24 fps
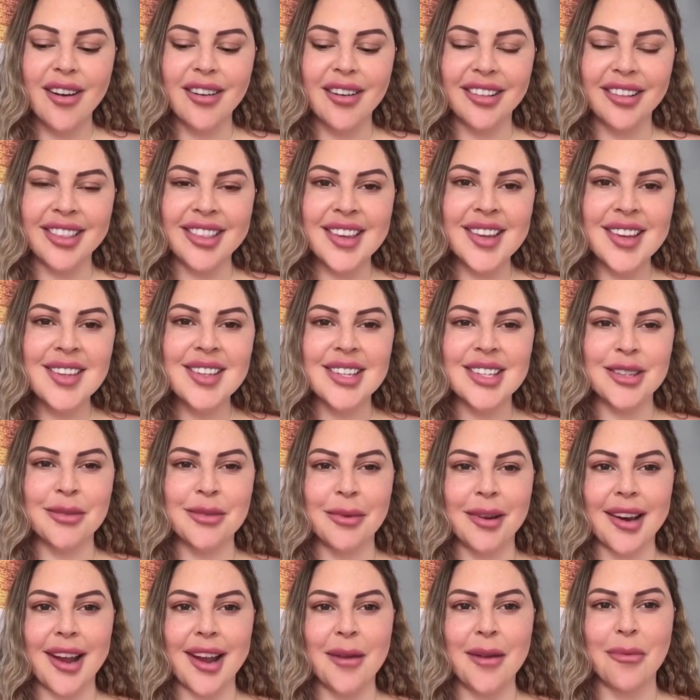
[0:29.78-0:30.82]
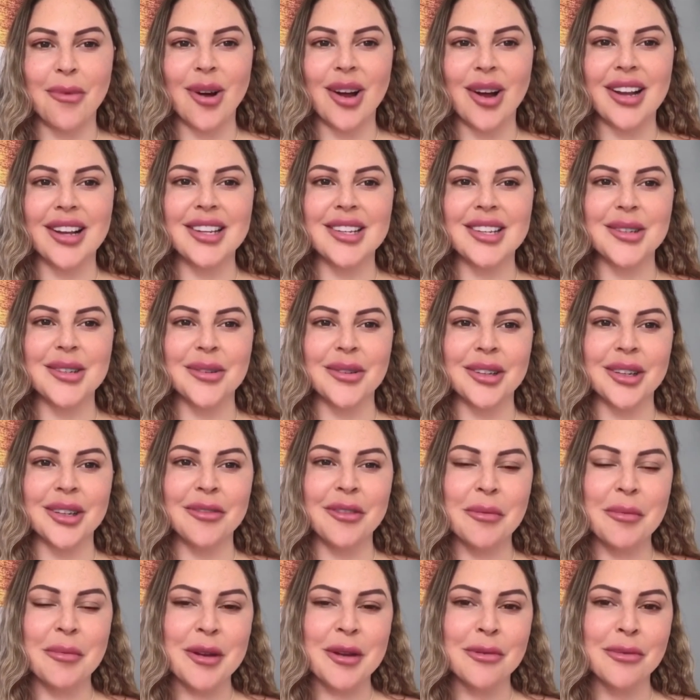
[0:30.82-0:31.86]
oh, this is what I want, or
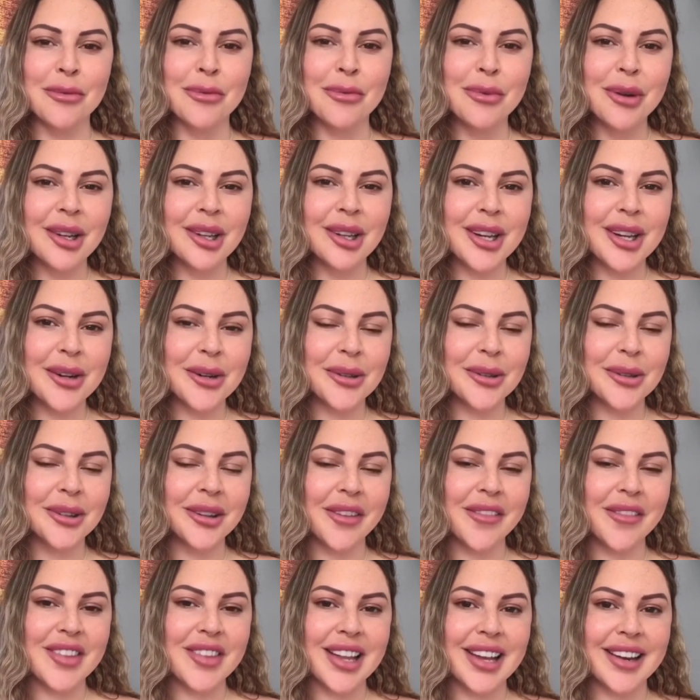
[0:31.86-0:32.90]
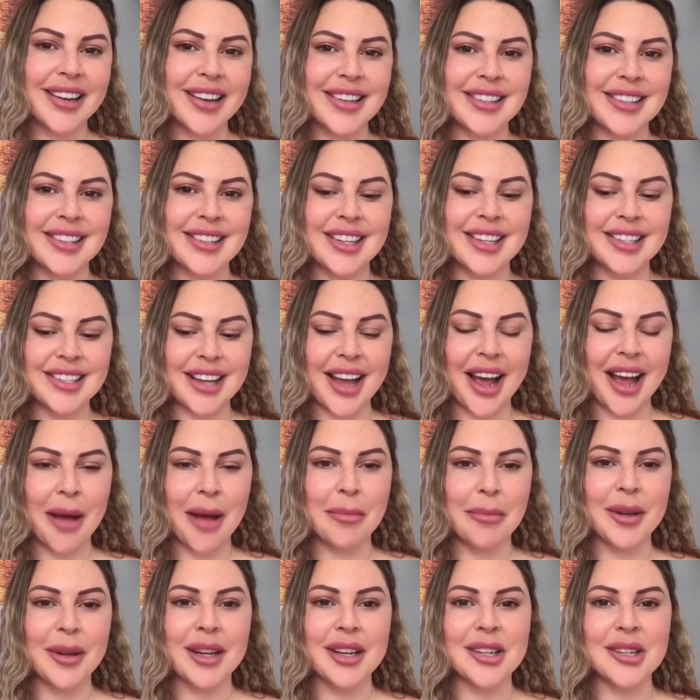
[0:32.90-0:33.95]
it would be really cool if this this
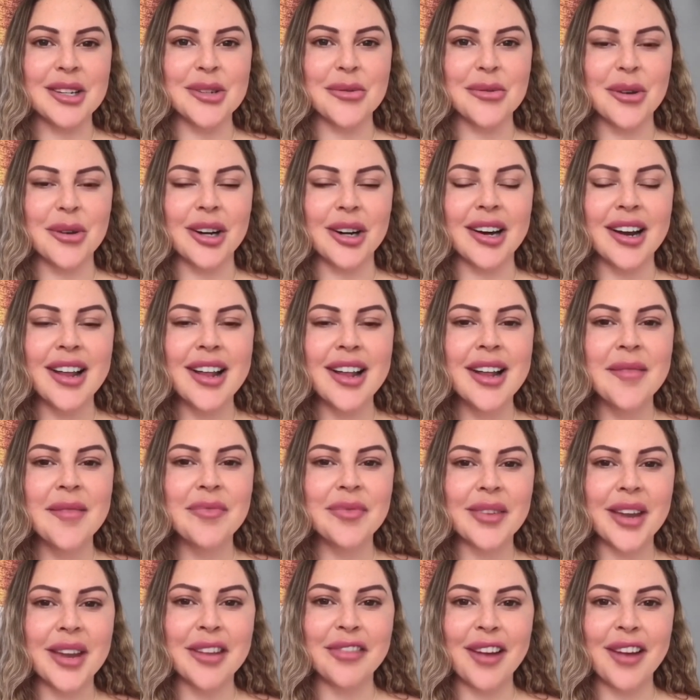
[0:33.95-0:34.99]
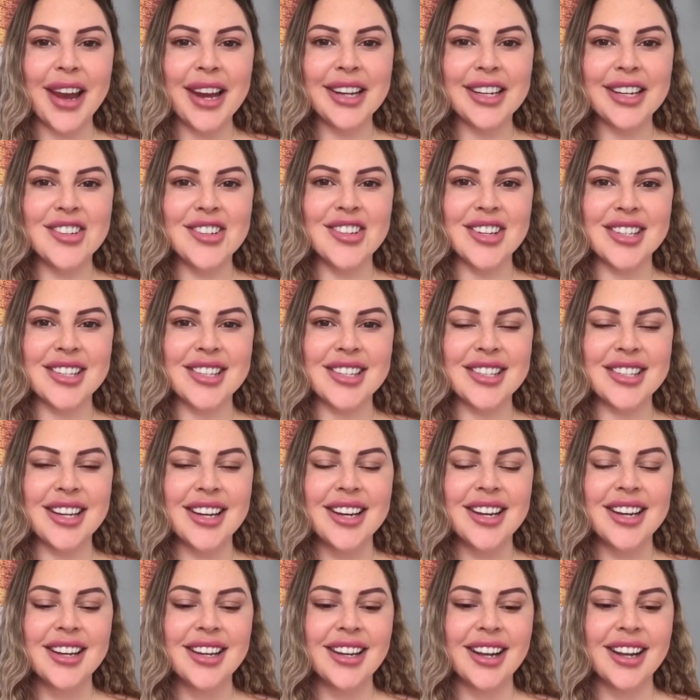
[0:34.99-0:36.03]
happened, or if I could just
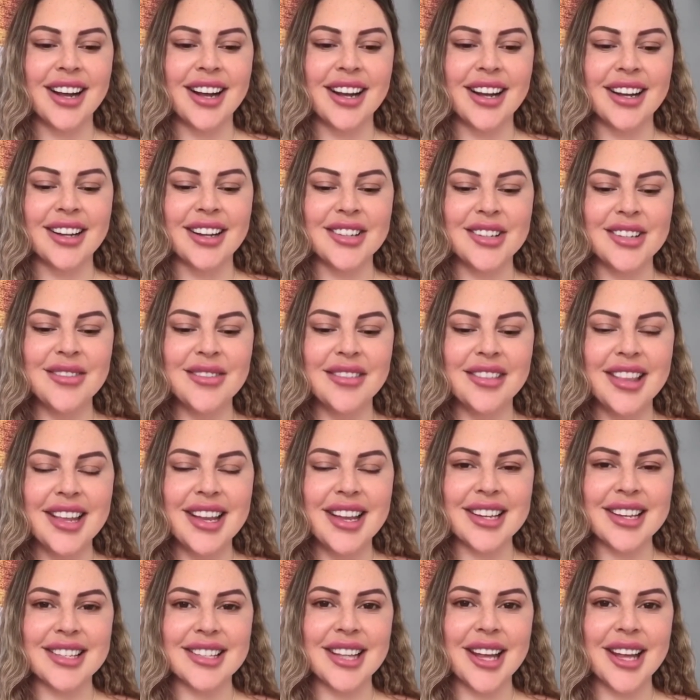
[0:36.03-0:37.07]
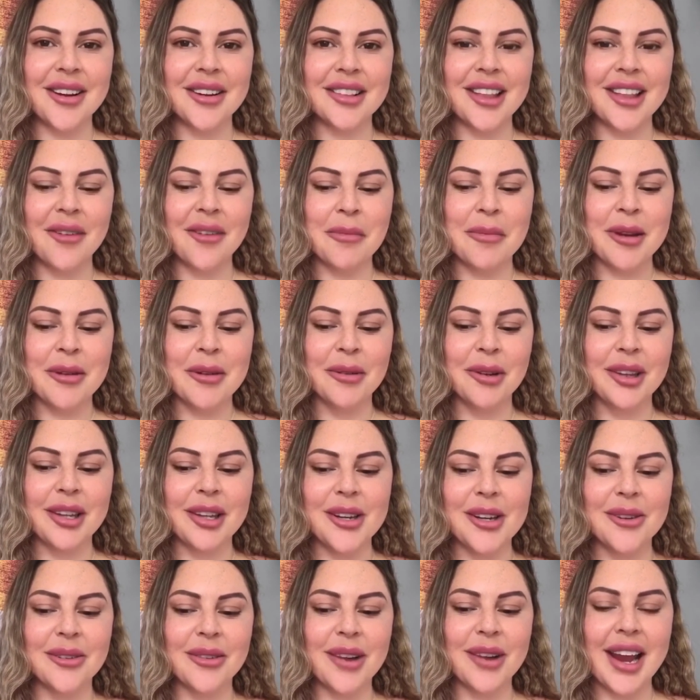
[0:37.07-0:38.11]
uh, do this, that, that would be
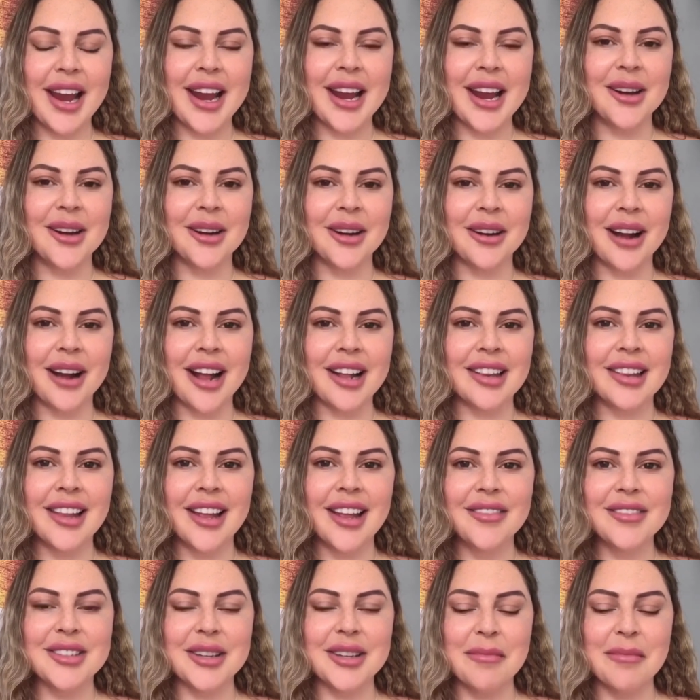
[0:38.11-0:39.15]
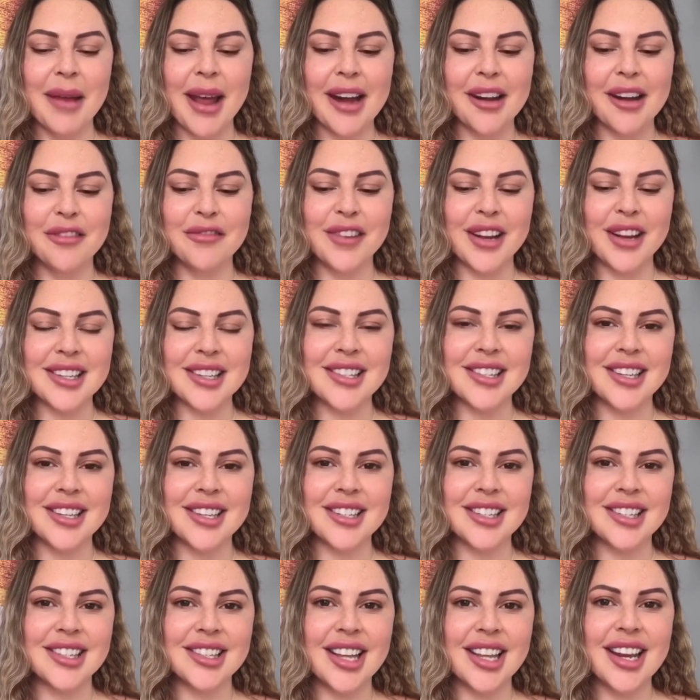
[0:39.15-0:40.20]
really great, or I'd love to manifest
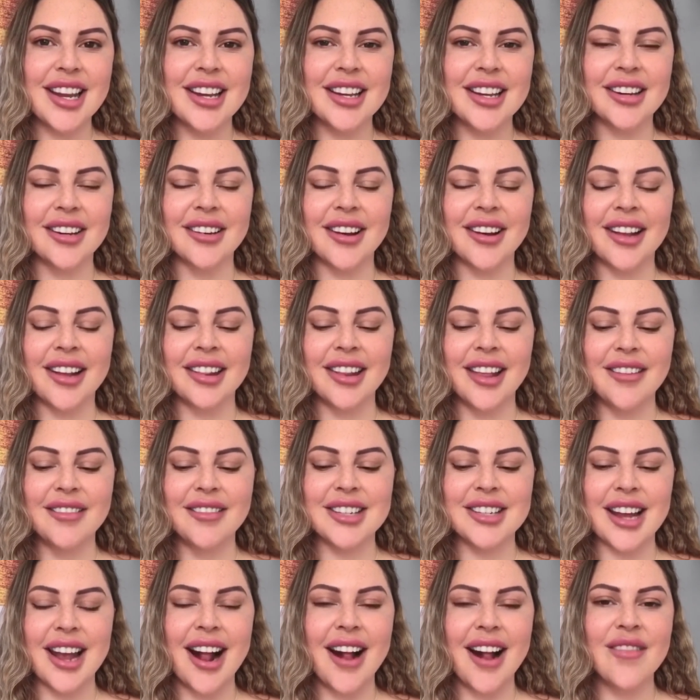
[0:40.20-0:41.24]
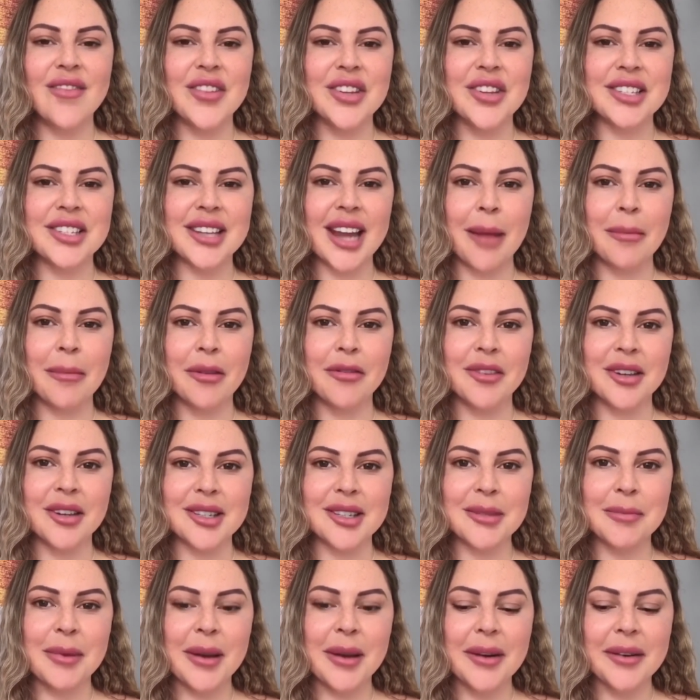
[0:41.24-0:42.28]
this thing, or I'd love to have this type of
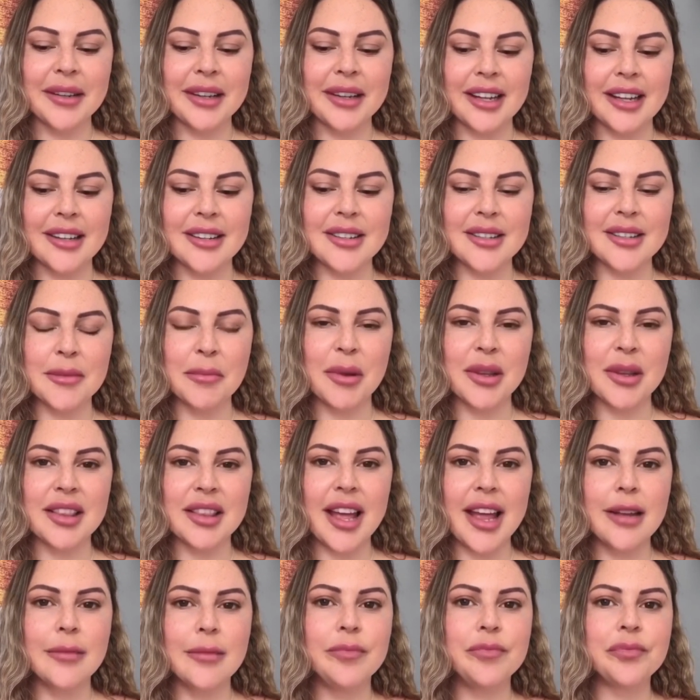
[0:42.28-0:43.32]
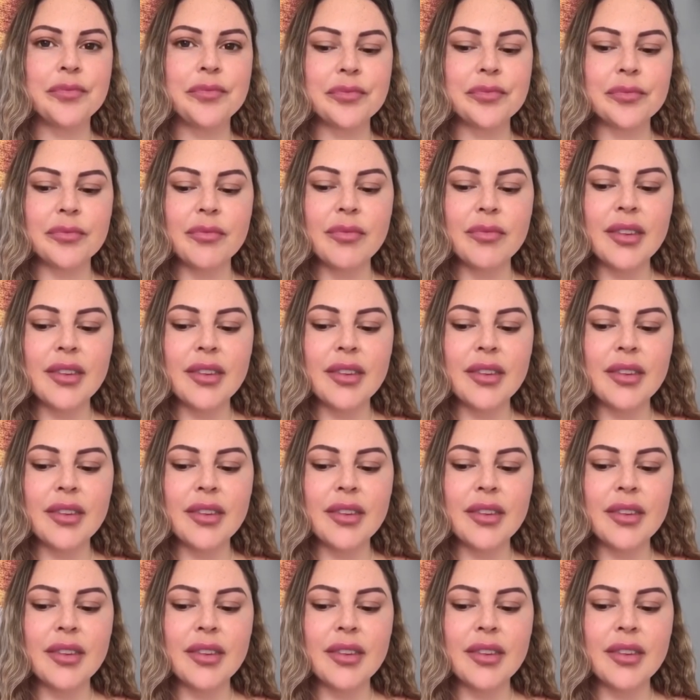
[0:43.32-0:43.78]
experience. But then